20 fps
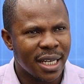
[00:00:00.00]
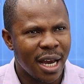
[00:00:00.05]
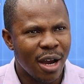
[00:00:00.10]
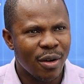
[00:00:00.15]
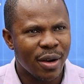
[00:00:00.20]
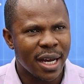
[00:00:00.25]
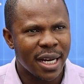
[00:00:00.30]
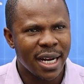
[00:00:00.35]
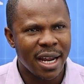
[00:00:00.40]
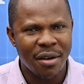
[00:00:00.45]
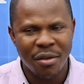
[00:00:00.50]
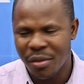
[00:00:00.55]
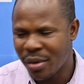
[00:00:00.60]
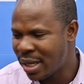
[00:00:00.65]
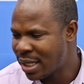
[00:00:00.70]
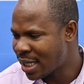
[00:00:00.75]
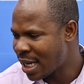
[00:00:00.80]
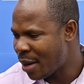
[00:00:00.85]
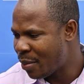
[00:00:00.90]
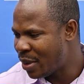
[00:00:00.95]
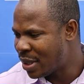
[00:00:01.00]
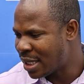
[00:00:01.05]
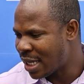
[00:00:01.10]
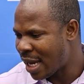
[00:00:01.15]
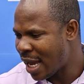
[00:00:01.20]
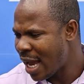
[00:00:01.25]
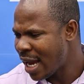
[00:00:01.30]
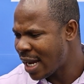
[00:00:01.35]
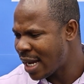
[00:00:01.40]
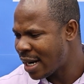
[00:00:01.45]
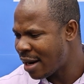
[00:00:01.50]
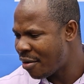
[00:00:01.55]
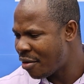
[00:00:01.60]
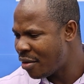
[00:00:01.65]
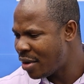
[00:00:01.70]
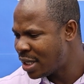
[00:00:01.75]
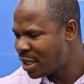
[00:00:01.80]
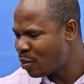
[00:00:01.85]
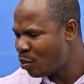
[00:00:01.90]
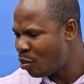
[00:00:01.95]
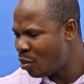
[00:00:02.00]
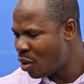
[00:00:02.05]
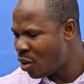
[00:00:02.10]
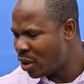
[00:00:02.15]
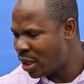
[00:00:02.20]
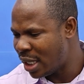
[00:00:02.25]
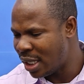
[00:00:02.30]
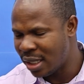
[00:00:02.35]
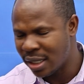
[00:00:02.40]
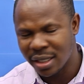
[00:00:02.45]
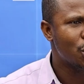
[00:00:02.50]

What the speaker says: How can I raise capital? How can I raise money